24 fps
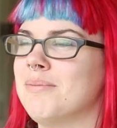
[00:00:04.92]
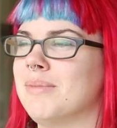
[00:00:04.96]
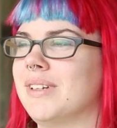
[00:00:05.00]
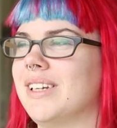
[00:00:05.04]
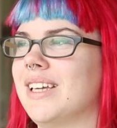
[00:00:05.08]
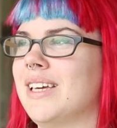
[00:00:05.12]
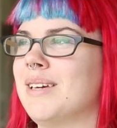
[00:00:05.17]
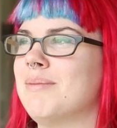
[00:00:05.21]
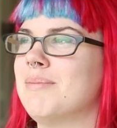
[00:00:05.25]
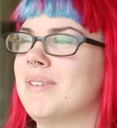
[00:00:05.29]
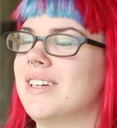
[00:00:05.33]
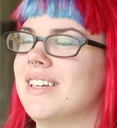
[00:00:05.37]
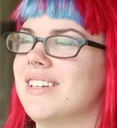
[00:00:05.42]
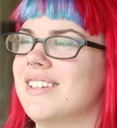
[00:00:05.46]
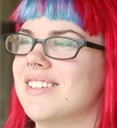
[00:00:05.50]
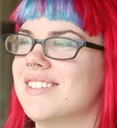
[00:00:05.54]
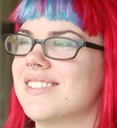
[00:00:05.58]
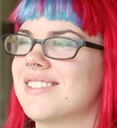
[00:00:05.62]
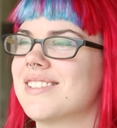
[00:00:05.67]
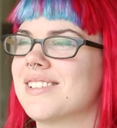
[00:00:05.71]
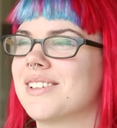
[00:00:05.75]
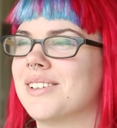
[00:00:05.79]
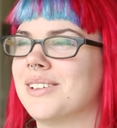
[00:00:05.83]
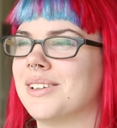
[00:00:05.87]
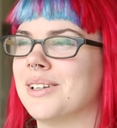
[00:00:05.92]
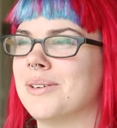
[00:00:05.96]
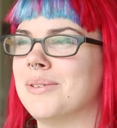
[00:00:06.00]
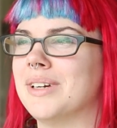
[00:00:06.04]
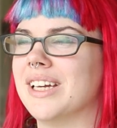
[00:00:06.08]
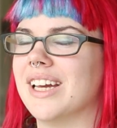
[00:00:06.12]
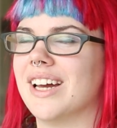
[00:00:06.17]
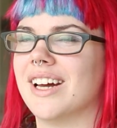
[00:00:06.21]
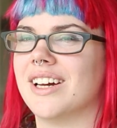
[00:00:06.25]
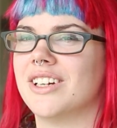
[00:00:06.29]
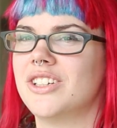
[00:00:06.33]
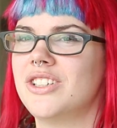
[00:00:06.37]
My name is
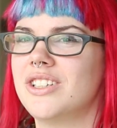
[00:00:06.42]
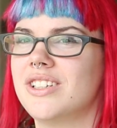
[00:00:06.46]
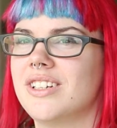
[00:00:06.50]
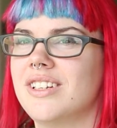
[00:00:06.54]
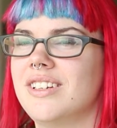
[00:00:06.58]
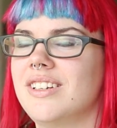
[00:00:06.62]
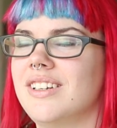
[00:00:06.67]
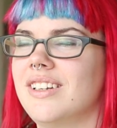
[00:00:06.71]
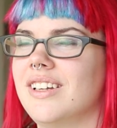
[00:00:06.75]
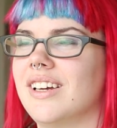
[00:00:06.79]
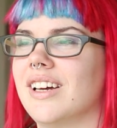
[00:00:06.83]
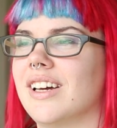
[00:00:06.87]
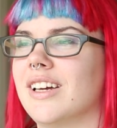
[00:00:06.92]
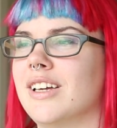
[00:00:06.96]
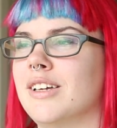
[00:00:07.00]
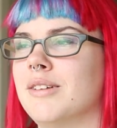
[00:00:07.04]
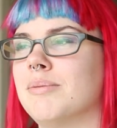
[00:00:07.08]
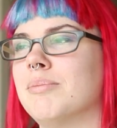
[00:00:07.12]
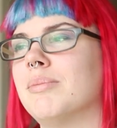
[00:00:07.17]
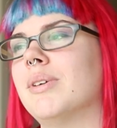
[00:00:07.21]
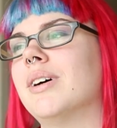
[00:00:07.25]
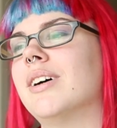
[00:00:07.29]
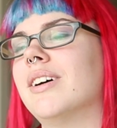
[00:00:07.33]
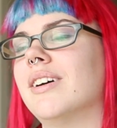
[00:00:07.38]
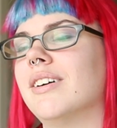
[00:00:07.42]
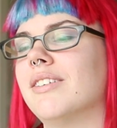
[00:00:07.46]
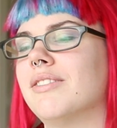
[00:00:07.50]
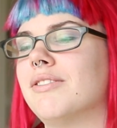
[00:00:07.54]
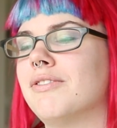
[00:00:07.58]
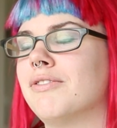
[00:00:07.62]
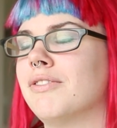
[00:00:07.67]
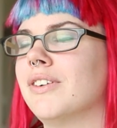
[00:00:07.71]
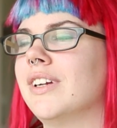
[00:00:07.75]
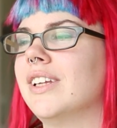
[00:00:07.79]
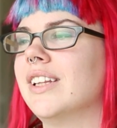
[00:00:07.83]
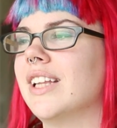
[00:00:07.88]
Cloe Ashton. I'm a
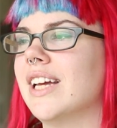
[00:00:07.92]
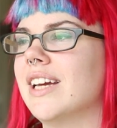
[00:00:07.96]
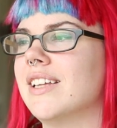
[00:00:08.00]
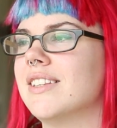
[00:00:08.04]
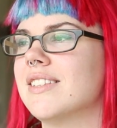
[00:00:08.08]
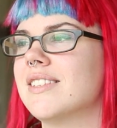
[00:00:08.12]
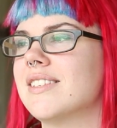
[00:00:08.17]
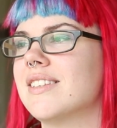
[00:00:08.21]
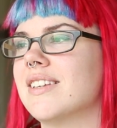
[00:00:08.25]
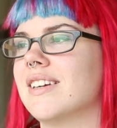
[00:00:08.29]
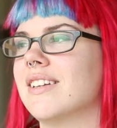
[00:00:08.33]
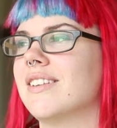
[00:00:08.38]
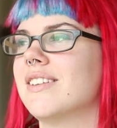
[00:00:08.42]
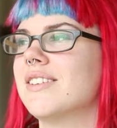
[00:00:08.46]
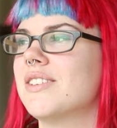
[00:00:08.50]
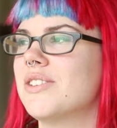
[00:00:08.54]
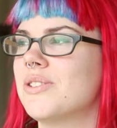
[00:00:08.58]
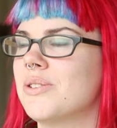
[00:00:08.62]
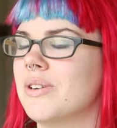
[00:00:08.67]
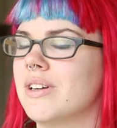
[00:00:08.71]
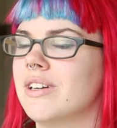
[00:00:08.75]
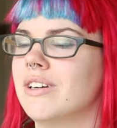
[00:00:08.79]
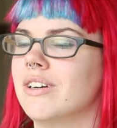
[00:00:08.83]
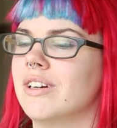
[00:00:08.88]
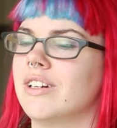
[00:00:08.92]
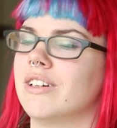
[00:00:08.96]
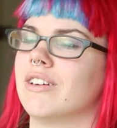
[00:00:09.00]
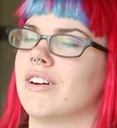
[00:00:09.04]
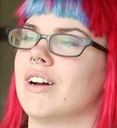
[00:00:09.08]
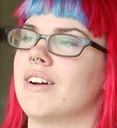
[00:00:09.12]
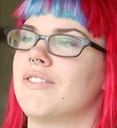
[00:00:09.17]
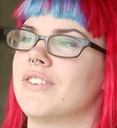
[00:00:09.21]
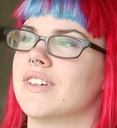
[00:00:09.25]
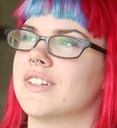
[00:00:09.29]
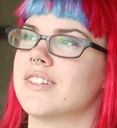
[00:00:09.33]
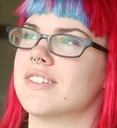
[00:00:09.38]
freelance illustrator and
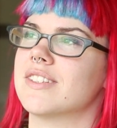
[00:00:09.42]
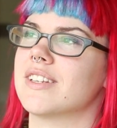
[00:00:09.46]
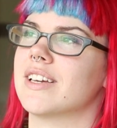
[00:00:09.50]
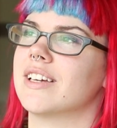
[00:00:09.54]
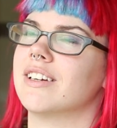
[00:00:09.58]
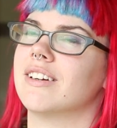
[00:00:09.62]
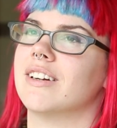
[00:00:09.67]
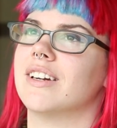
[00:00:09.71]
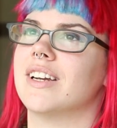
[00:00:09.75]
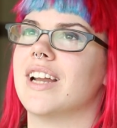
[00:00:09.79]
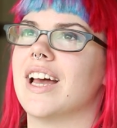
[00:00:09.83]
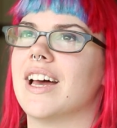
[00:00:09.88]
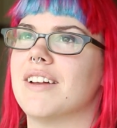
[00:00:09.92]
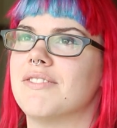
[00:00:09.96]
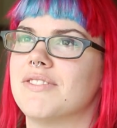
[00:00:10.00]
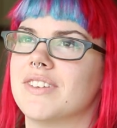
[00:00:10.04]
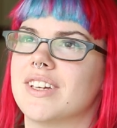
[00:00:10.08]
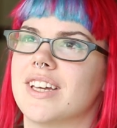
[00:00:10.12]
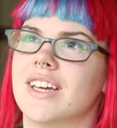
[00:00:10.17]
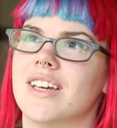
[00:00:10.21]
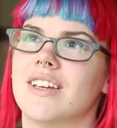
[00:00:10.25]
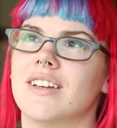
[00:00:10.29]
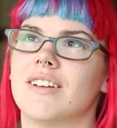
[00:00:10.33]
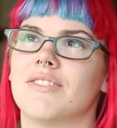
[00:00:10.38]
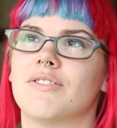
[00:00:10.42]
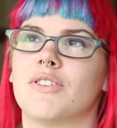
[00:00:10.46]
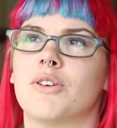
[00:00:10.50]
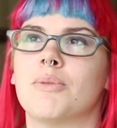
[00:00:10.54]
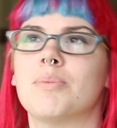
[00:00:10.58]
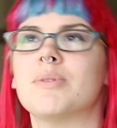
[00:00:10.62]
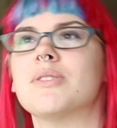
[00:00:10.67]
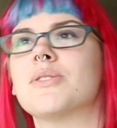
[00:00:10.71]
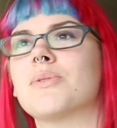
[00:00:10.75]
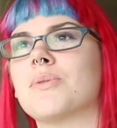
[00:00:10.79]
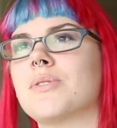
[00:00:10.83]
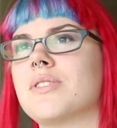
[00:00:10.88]
graphic designer and advocate of
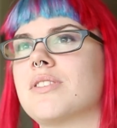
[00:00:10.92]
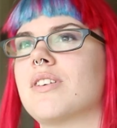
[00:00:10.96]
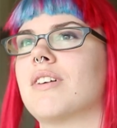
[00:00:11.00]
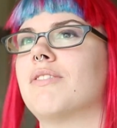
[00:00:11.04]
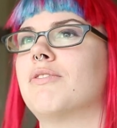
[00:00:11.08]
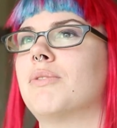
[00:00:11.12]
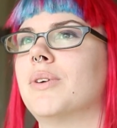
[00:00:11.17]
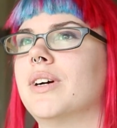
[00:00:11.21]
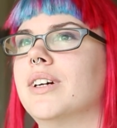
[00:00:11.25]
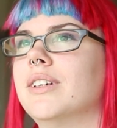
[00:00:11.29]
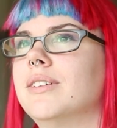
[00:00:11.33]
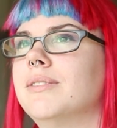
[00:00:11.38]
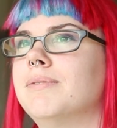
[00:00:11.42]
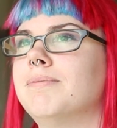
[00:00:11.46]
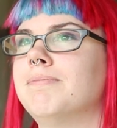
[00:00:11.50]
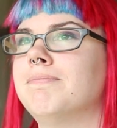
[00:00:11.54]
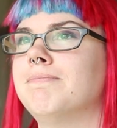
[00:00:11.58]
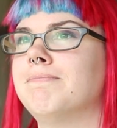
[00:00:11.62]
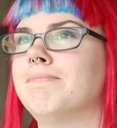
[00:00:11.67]
open source software.